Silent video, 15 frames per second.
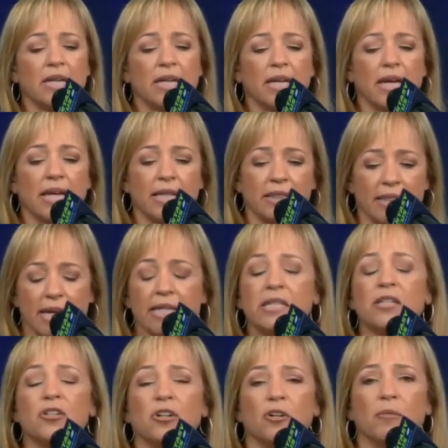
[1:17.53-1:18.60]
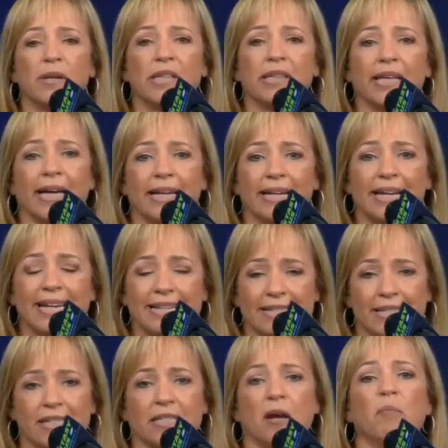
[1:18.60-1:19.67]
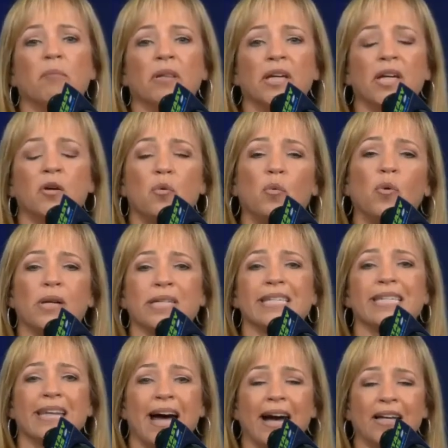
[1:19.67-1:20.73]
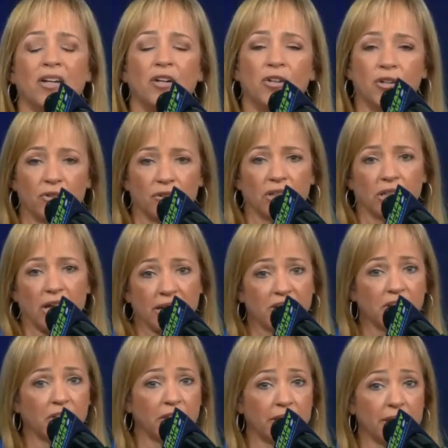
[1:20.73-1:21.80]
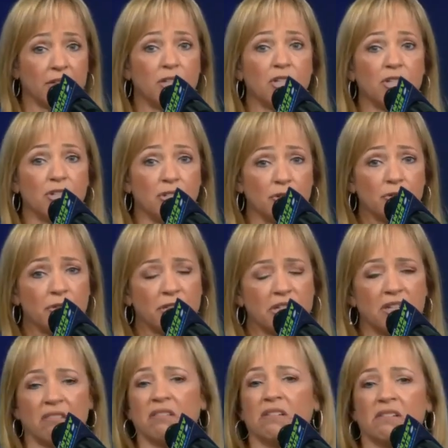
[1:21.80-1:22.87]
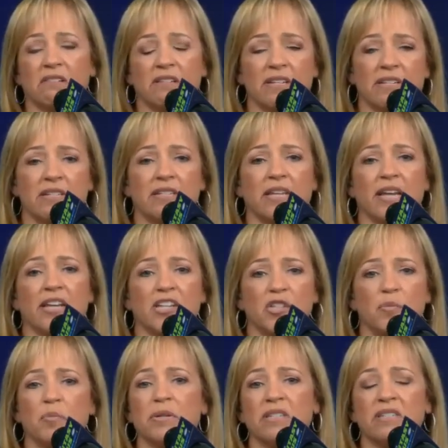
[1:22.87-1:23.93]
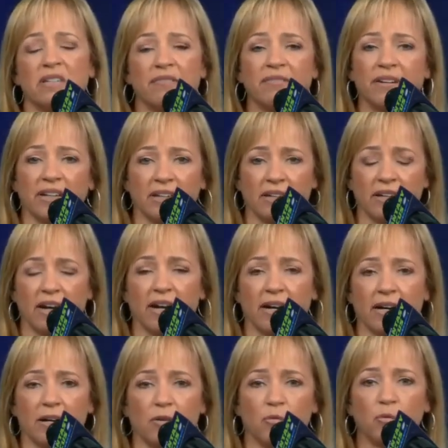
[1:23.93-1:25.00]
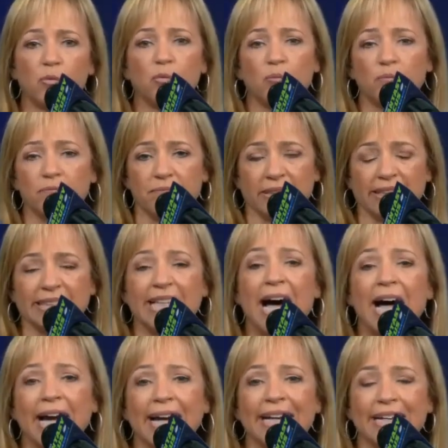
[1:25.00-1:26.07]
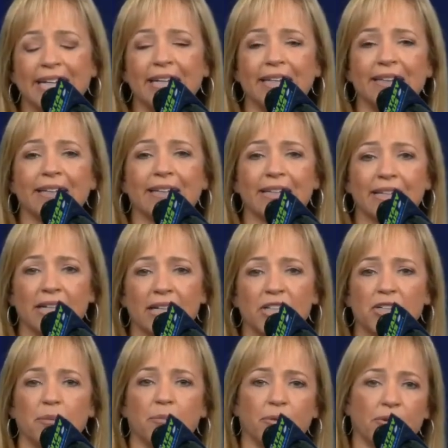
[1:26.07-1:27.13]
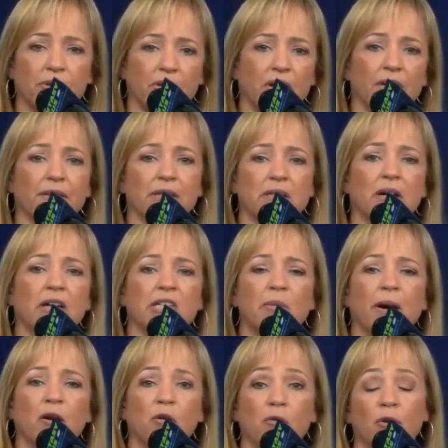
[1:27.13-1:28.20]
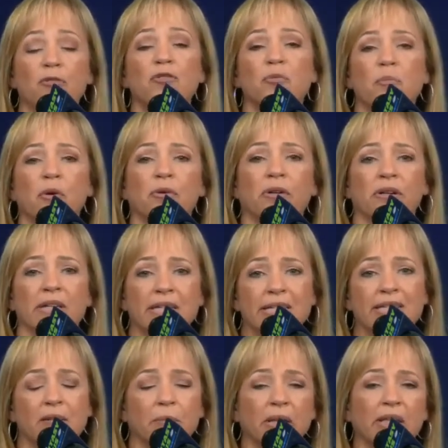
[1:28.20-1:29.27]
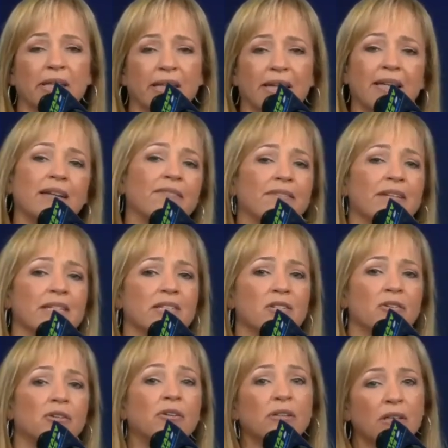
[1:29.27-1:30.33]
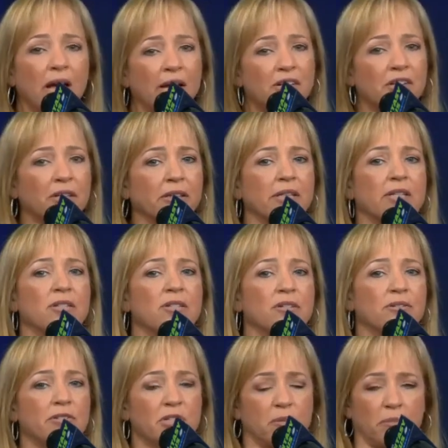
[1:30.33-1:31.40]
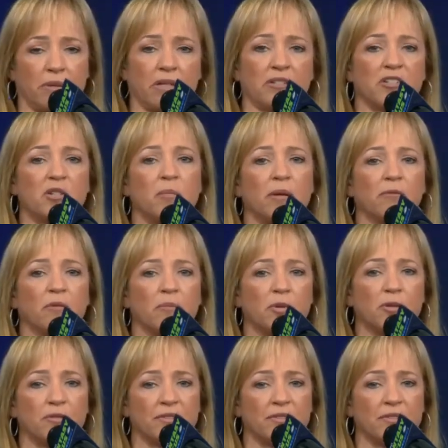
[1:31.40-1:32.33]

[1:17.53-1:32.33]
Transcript: They determined that his stumbling was not neurologically induced. There is a specific line in the concussion protocol that talks about gross motor instability, and if it is neurologically induced, the player's to be removed.